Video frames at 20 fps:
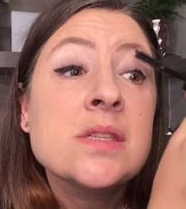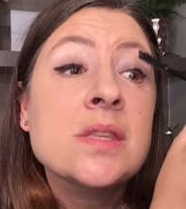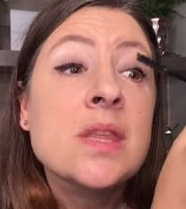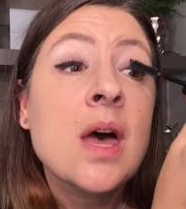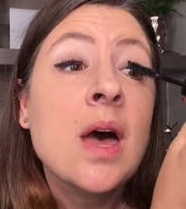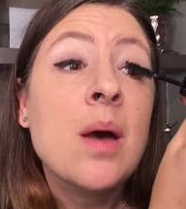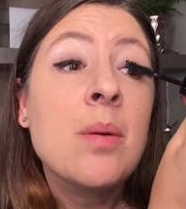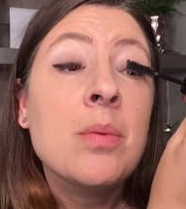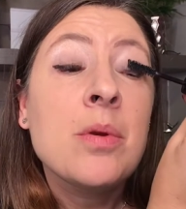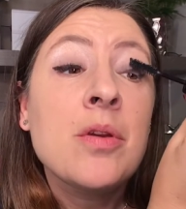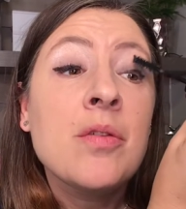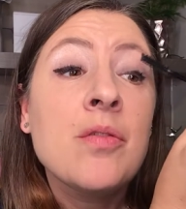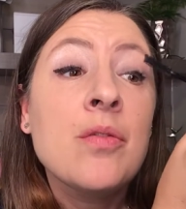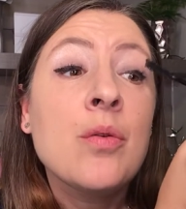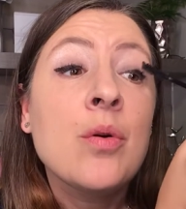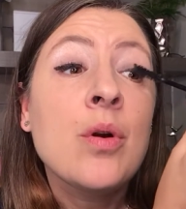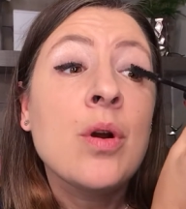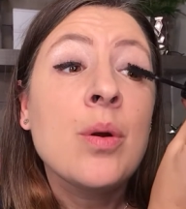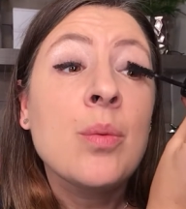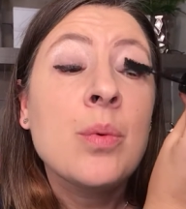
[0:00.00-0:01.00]
that
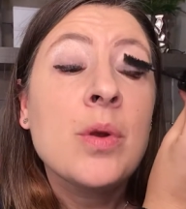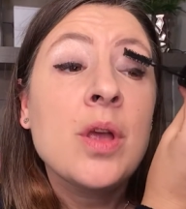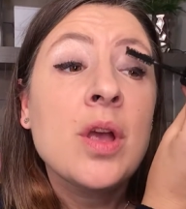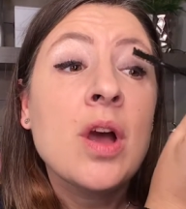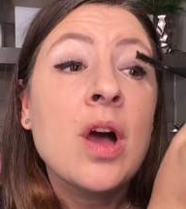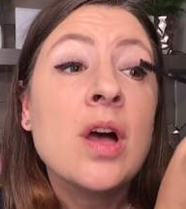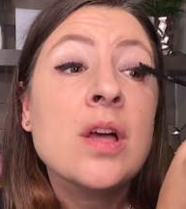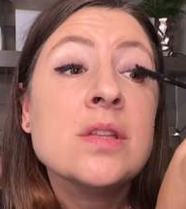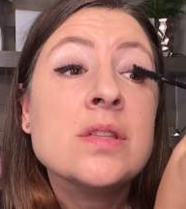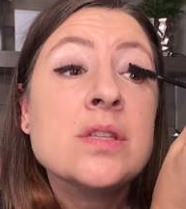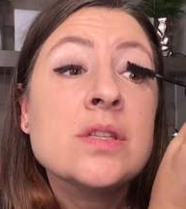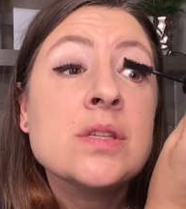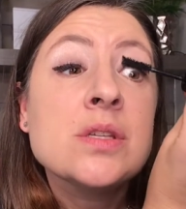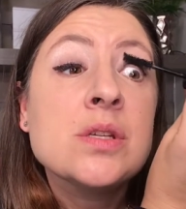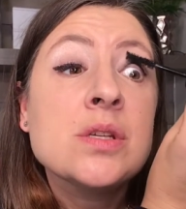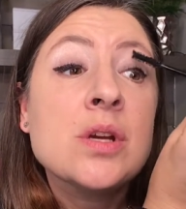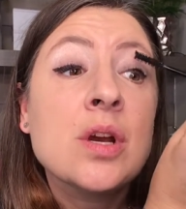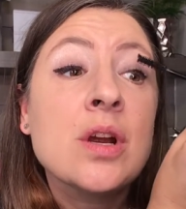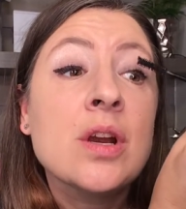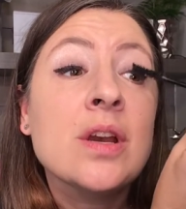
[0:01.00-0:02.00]
before we got
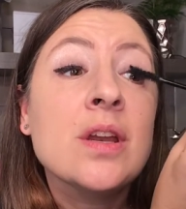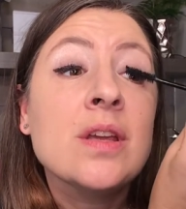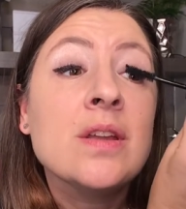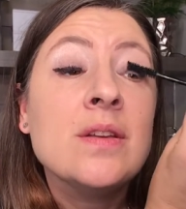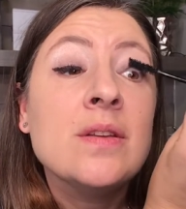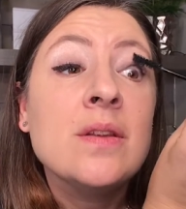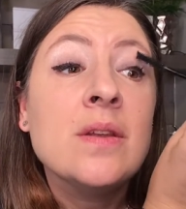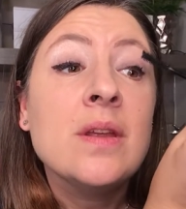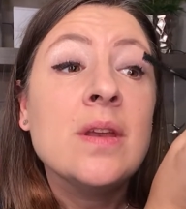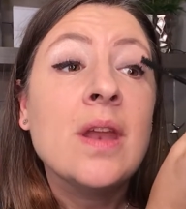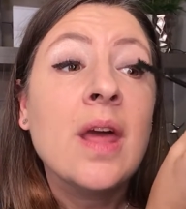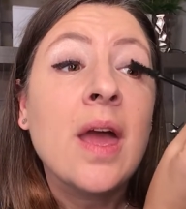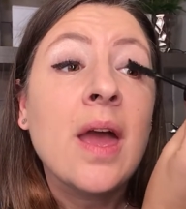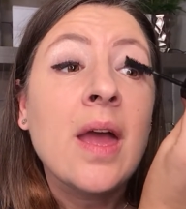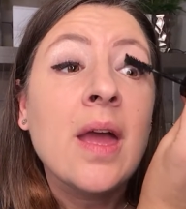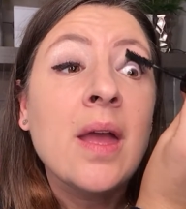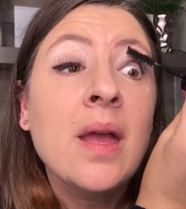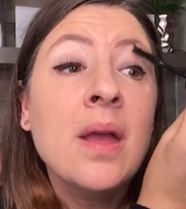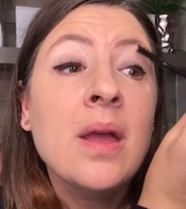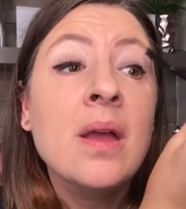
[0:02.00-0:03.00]
started
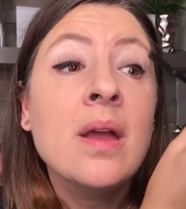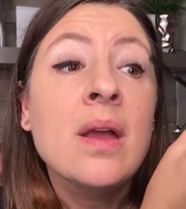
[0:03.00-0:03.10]
today.